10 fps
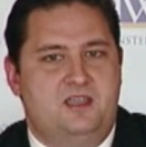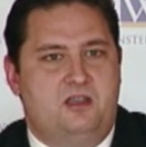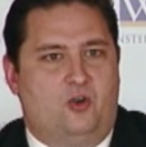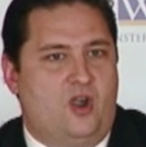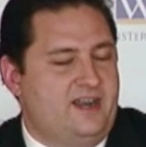
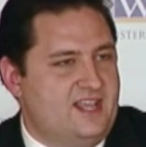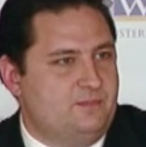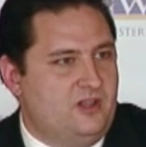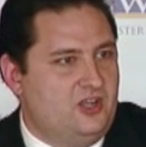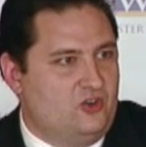Iran and
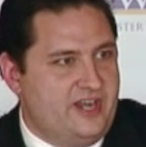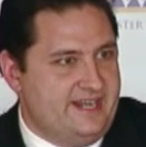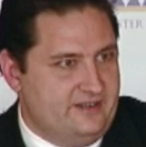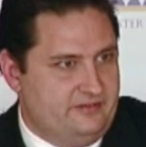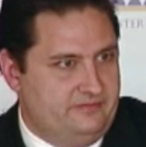Hezbollah
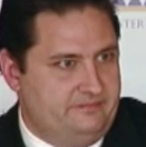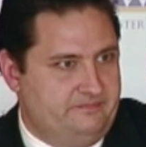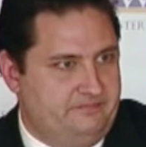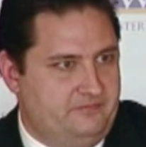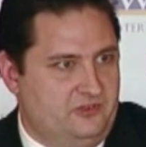agreed.
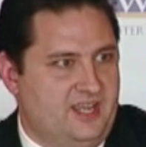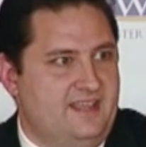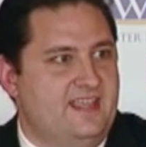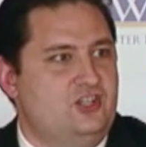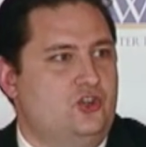Okay,
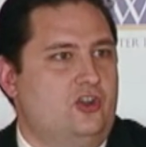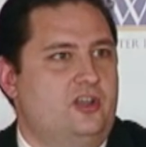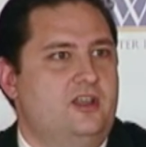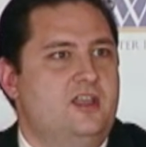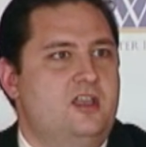and they
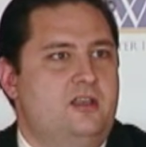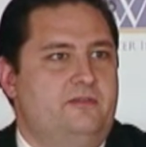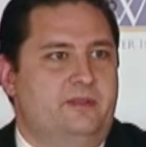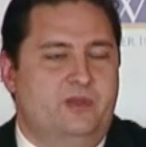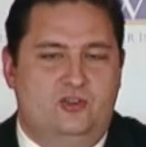took
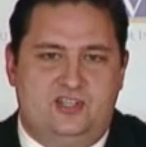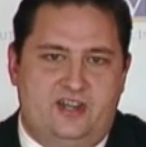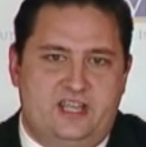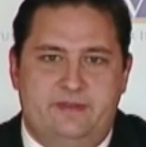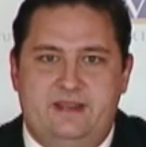the
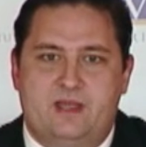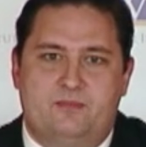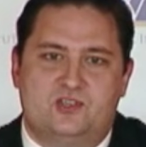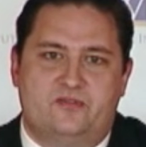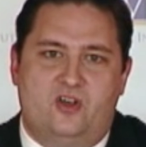military committee
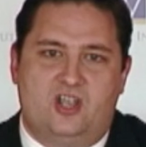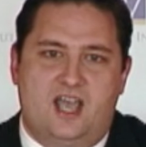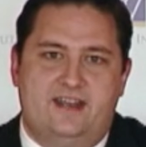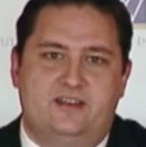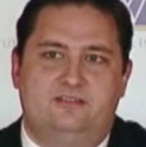members of
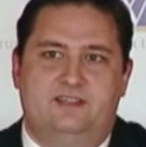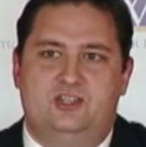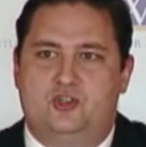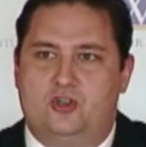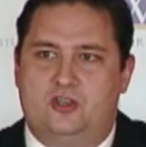al-Qaeda, they
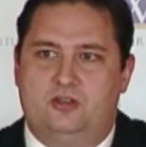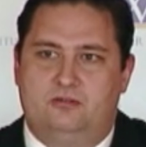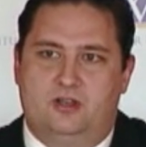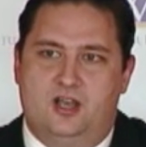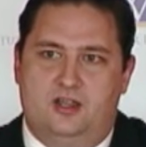took
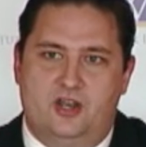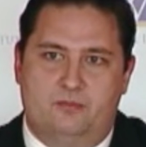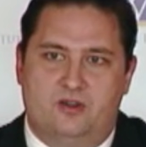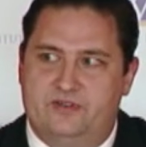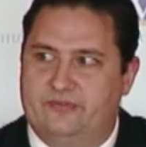a
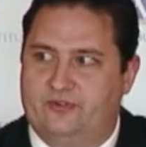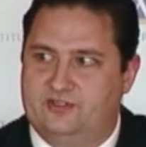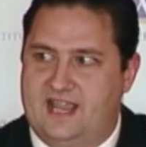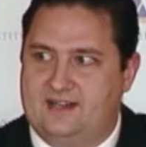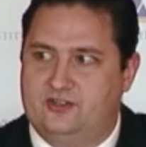number of different
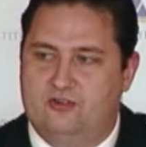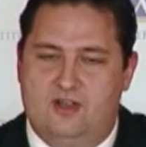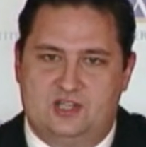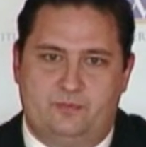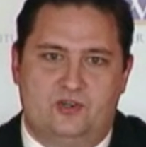tactical
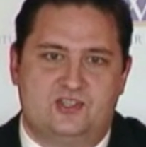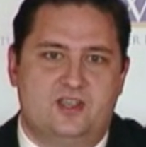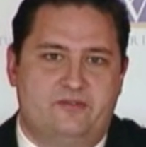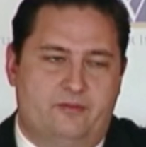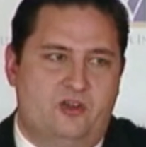experts
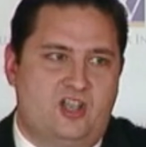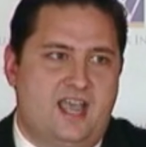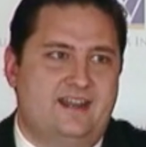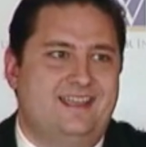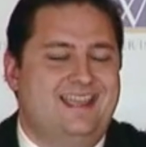from
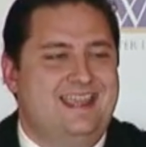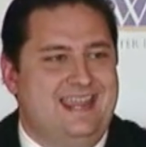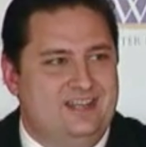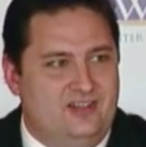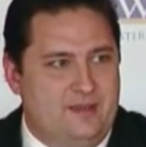al-Qaeda
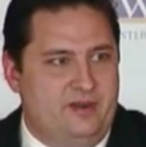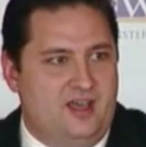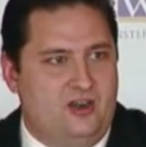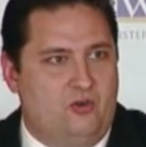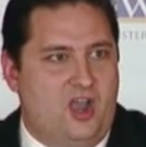into
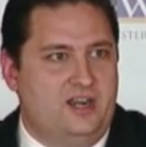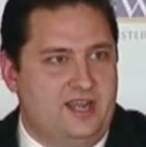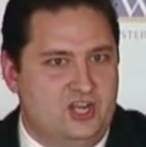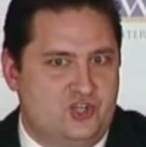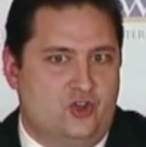Lebanon and Iran
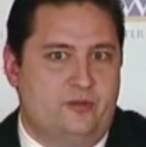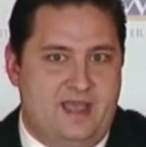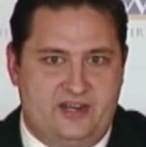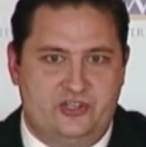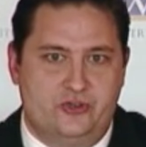and showed them
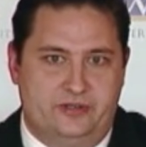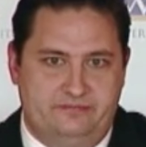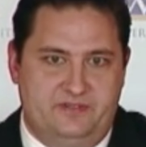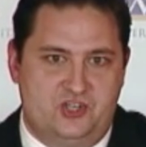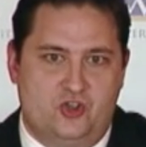how to do it.
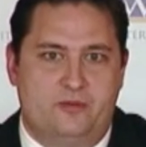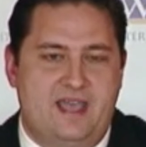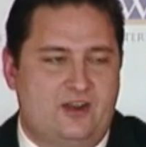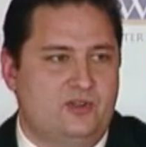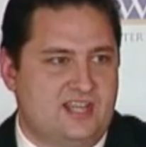They showed them
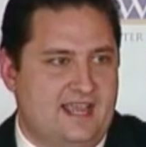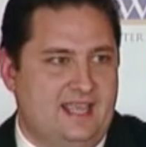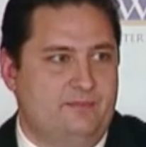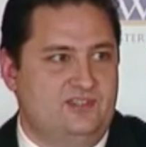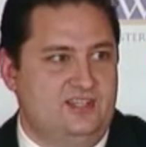how to attack
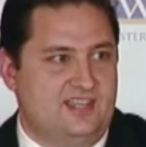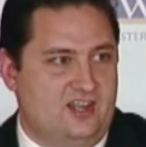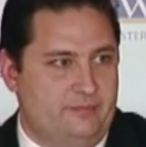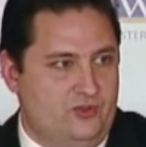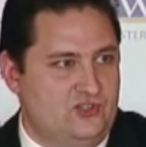embassies, how
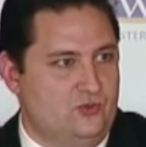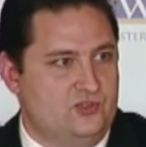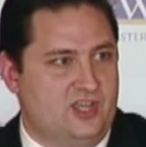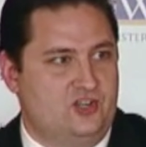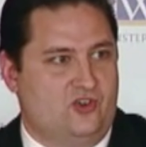to build
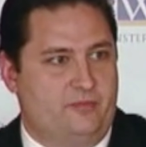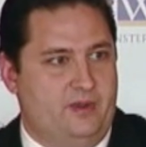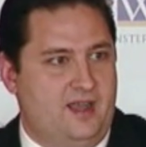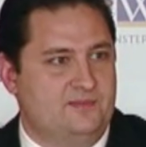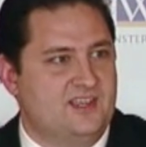suicide truck
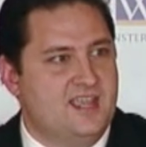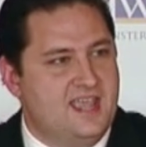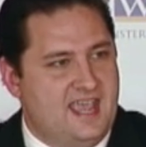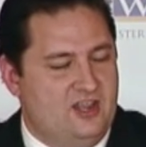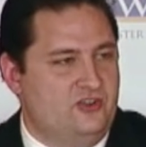bombs,
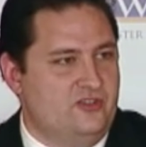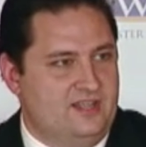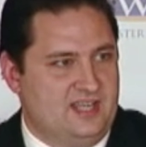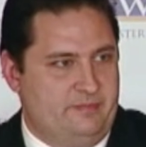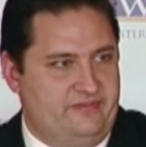how to do
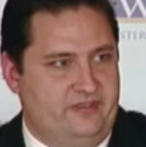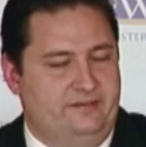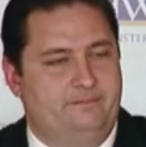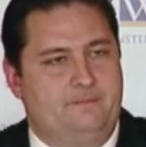that type of thing.